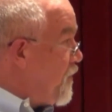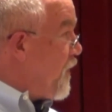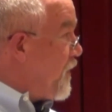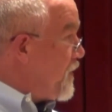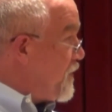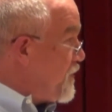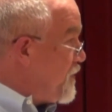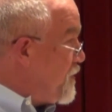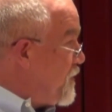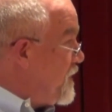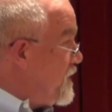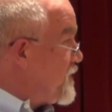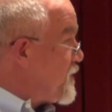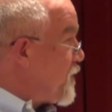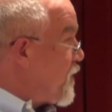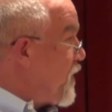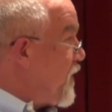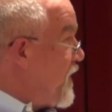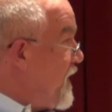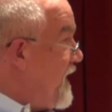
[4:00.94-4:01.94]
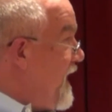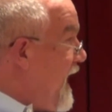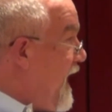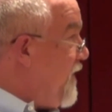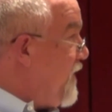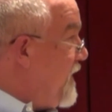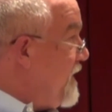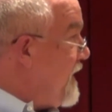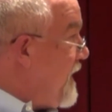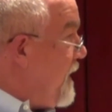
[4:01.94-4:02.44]
of what your duties were
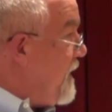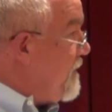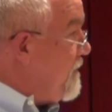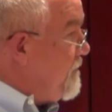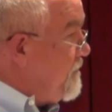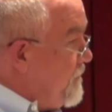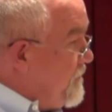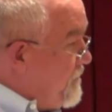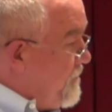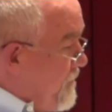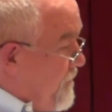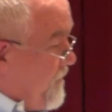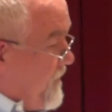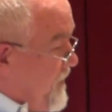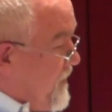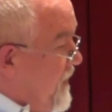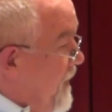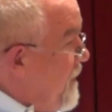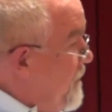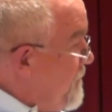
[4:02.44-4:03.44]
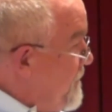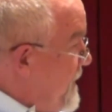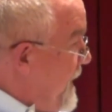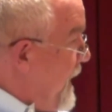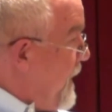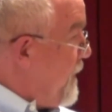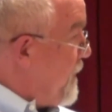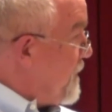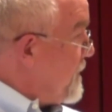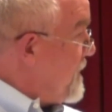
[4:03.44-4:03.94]
and how it kind of
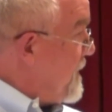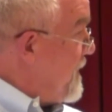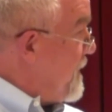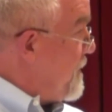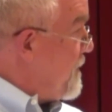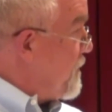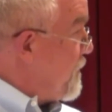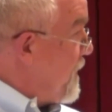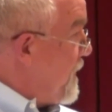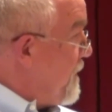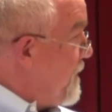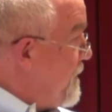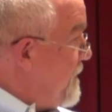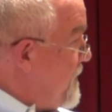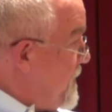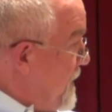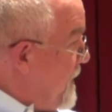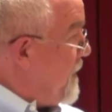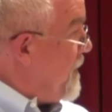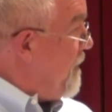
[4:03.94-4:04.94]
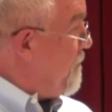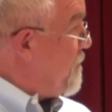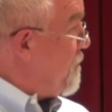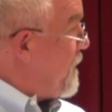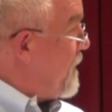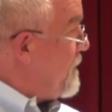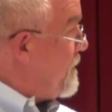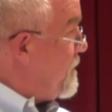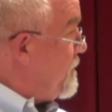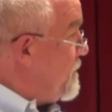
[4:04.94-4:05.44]
dovetailed in with city
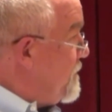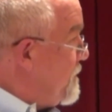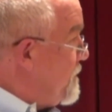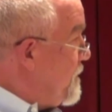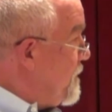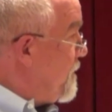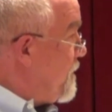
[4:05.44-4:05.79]
government.